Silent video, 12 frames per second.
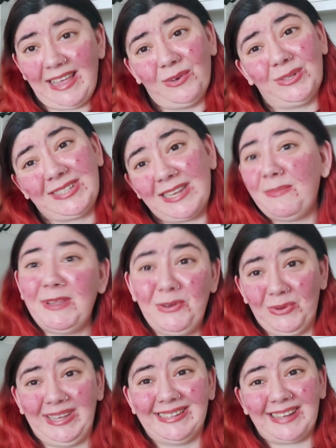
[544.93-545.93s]
it's gonna be
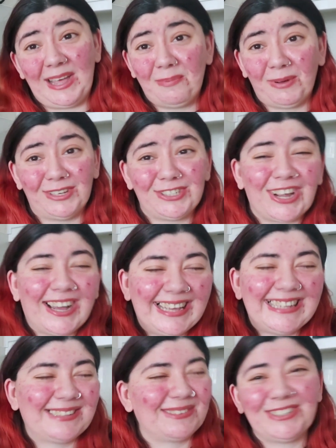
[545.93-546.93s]
noise, I
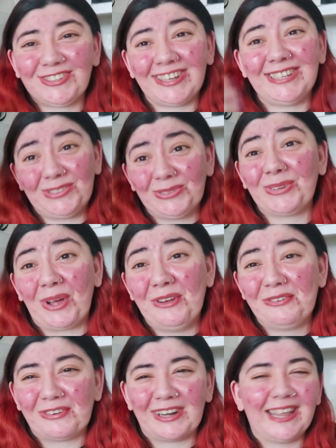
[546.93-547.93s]
apologise. I'm gonna try and talk
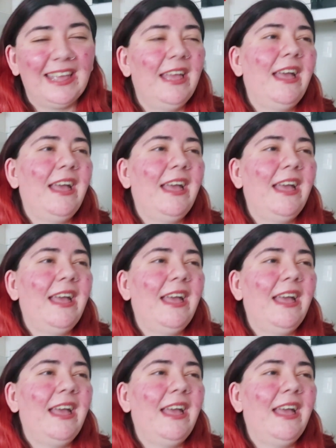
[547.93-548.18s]
over it.